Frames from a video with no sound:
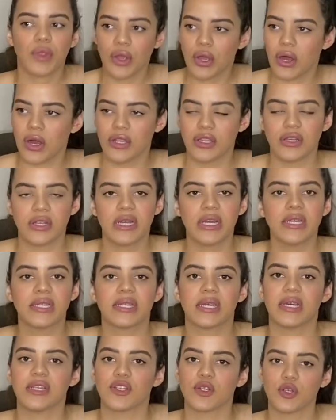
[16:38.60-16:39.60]
on your king
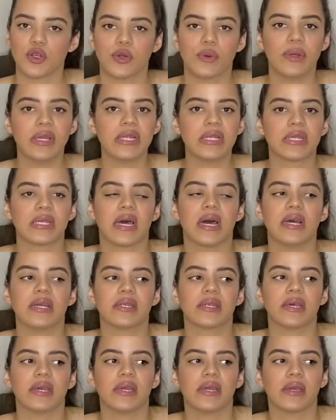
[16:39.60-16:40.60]
size, on your queen size,
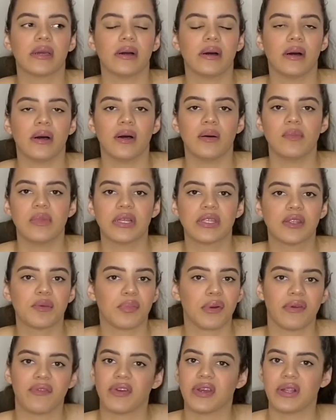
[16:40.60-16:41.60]
like it's the
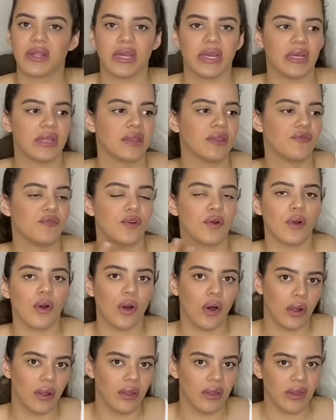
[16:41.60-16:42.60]
perfect length for
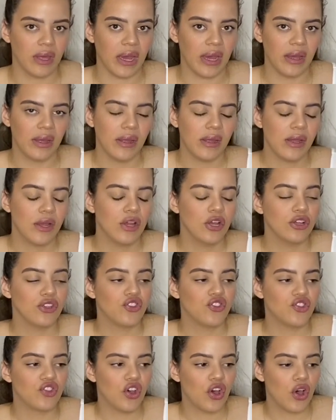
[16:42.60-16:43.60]
all of that.
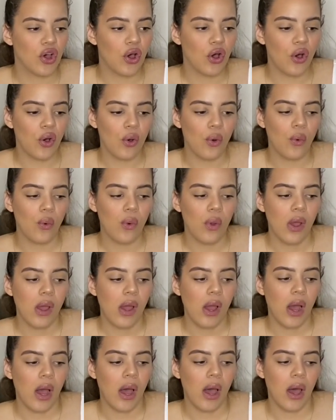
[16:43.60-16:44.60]
So
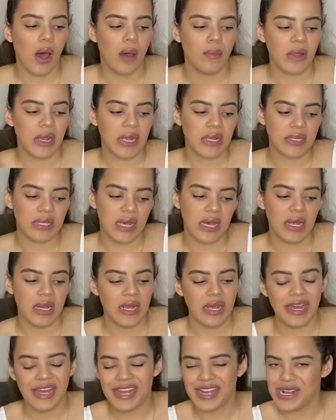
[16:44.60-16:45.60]
like I said,
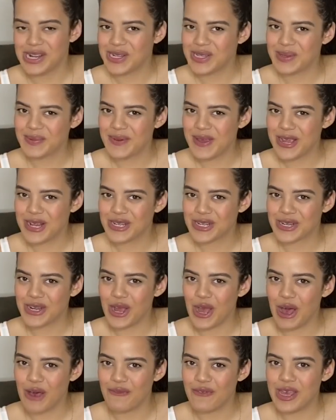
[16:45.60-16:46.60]
here's a picture
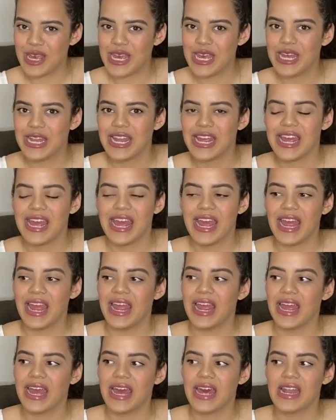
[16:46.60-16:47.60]
of it,
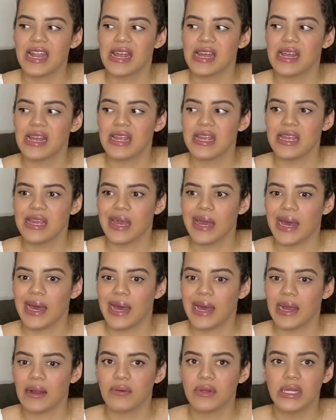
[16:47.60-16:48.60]
and yeah,
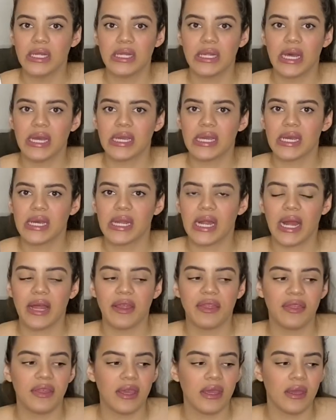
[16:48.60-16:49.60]
I really like it. I
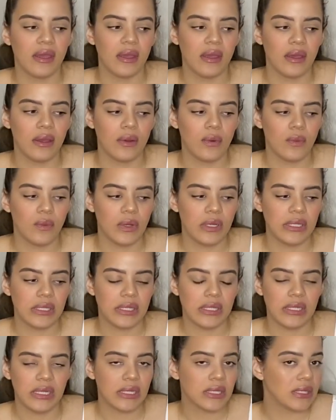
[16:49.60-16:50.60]
think it was
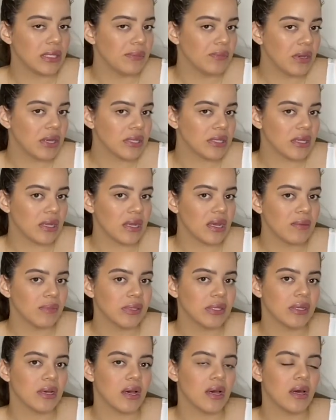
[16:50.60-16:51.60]
$60 on
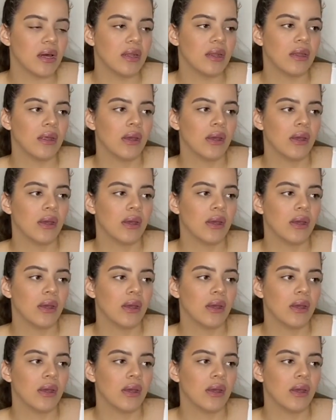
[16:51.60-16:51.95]
Amazon,